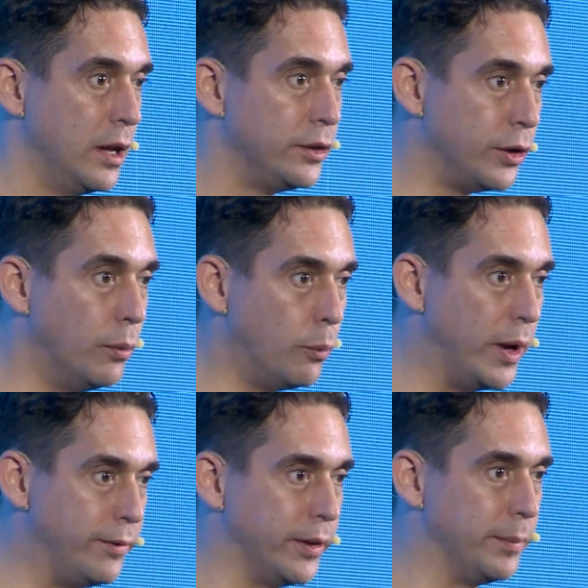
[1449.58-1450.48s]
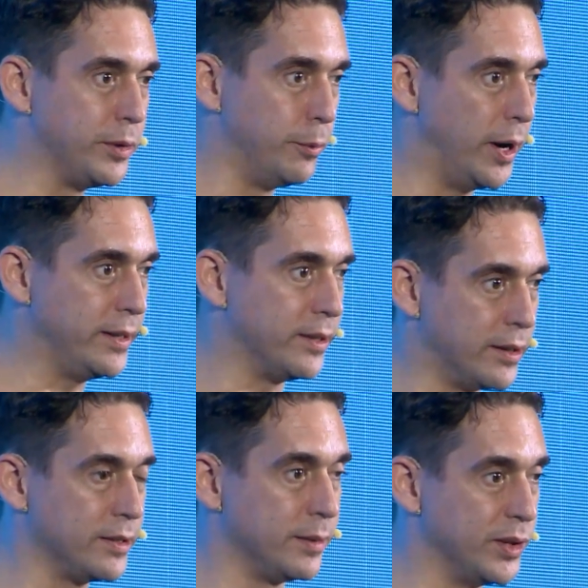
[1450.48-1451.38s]
Don't wait for them to write to
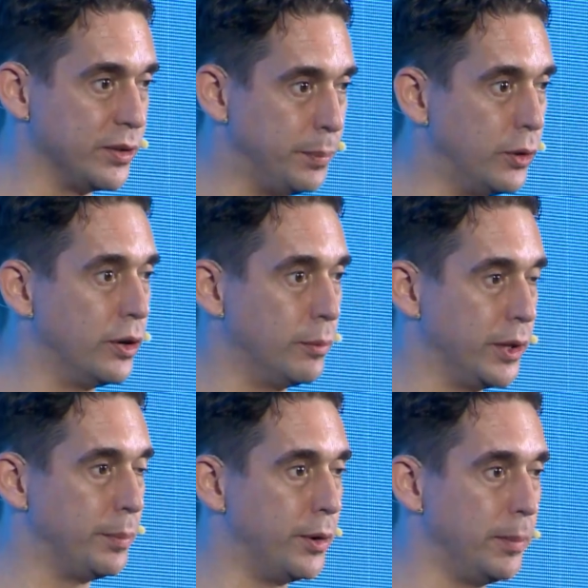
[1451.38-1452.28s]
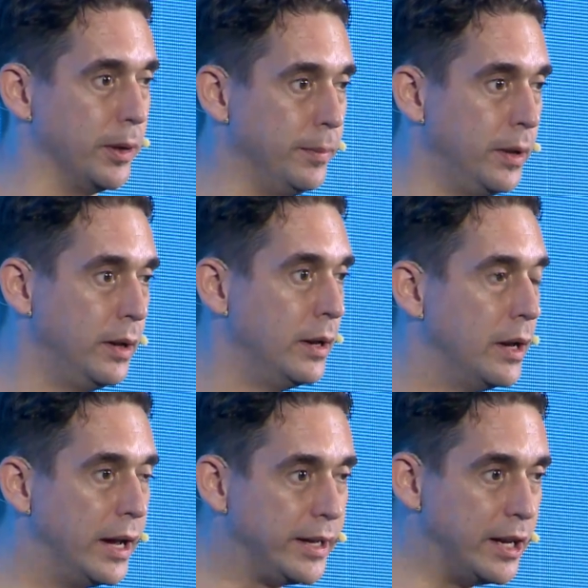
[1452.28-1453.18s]
customer support with a problem.
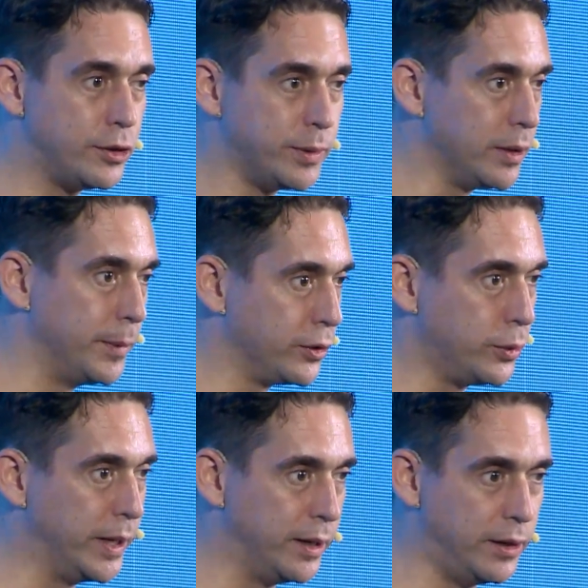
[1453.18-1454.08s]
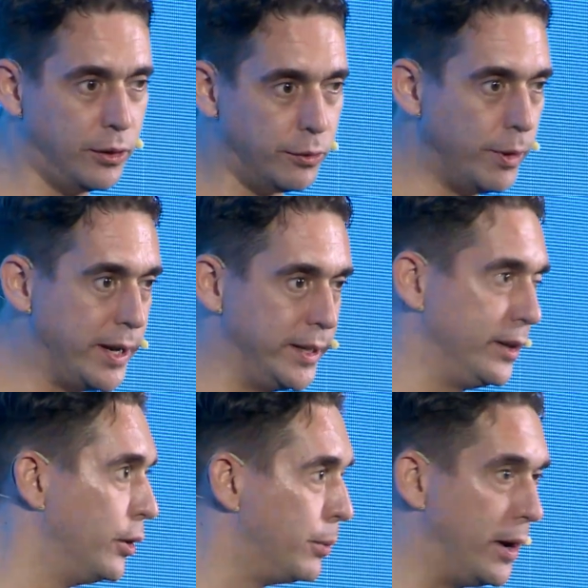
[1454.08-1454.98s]
Engage with them on Twitter or Reddit
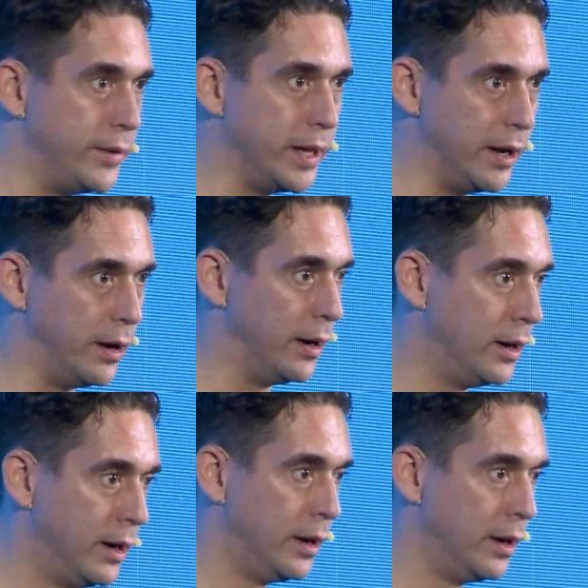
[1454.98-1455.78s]
or wherever they are.